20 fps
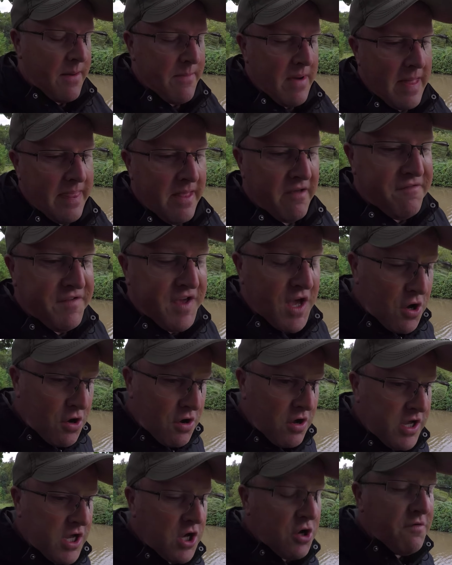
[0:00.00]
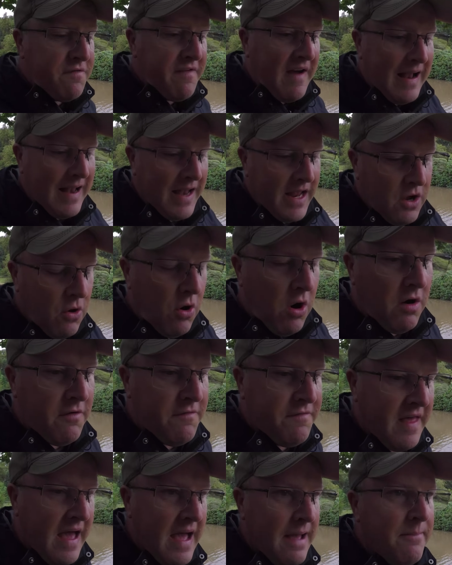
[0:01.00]
And the U value of
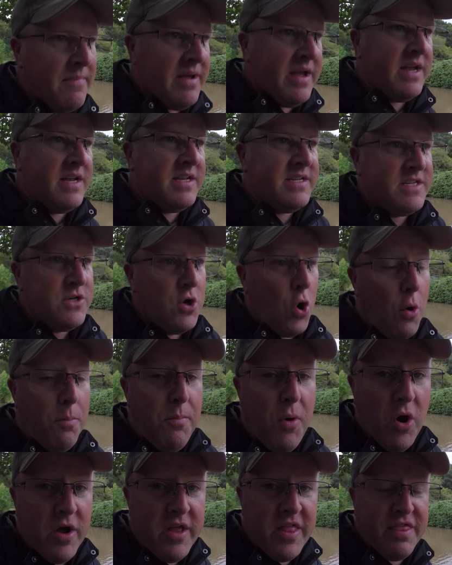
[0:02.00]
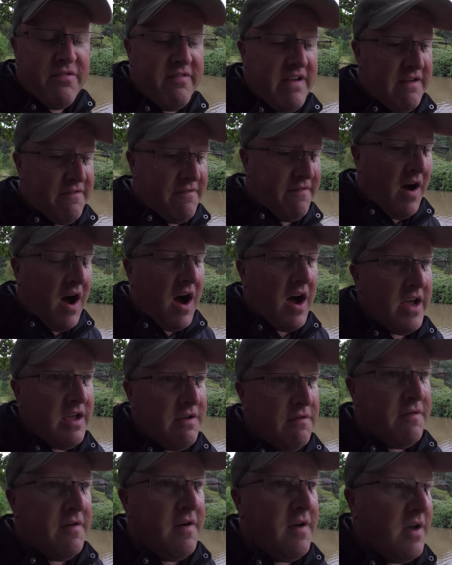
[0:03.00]
them is
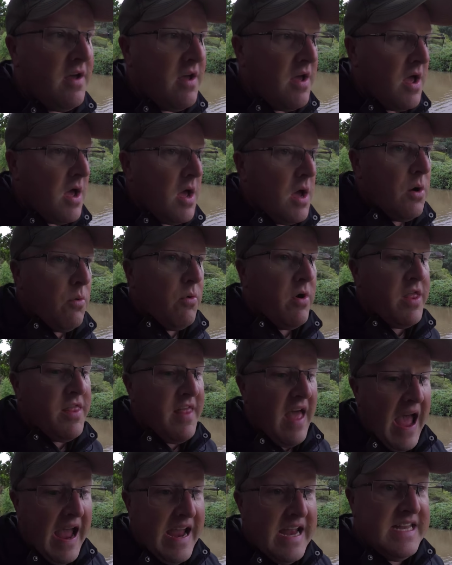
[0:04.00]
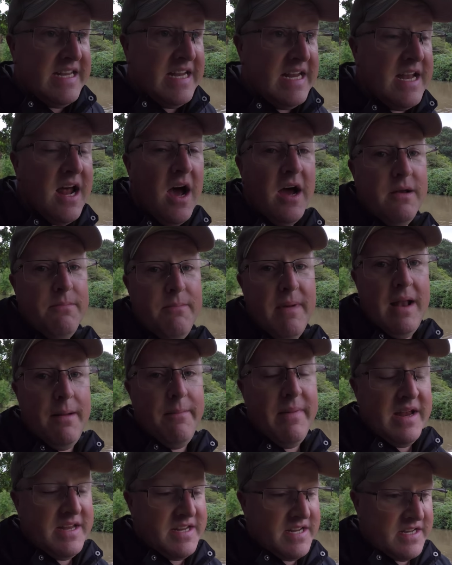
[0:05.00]
0.35 with 89
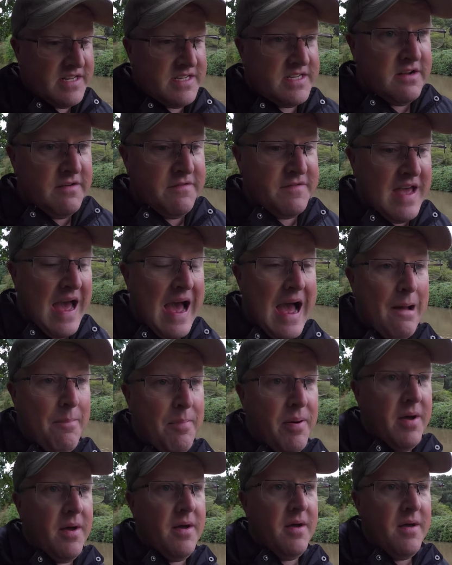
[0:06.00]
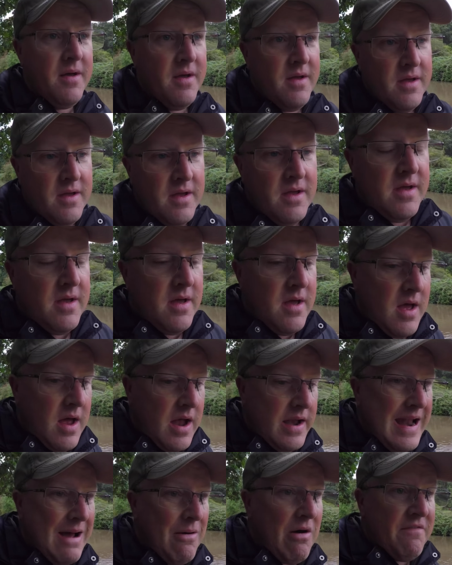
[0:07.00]
millimetres of gap.
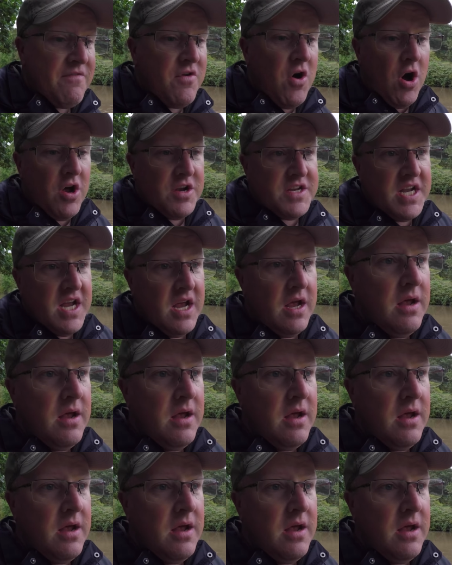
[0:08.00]
Now I've got